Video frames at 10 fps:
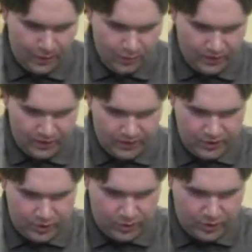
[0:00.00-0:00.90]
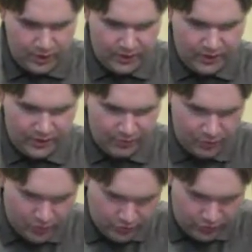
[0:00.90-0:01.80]
We continue reading in
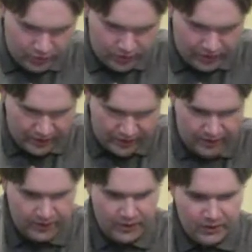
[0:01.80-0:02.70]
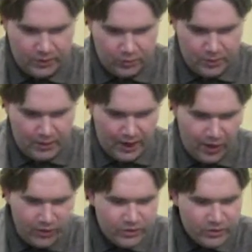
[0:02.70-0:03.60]
verse 14 we
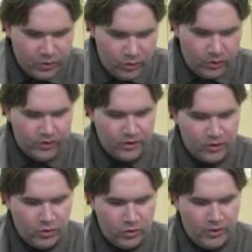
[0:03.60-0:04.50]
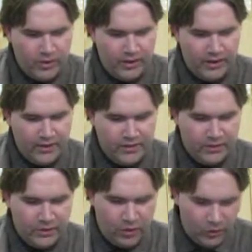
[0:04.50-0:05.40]
beheld his glory, the glory as
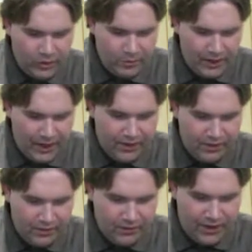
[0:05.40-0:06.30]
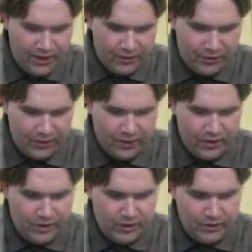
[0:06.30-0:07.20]
of the only begotten of the Father,
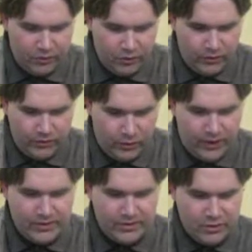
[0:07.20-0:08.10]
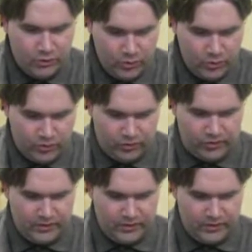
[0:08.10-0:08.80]
full of grace and truth.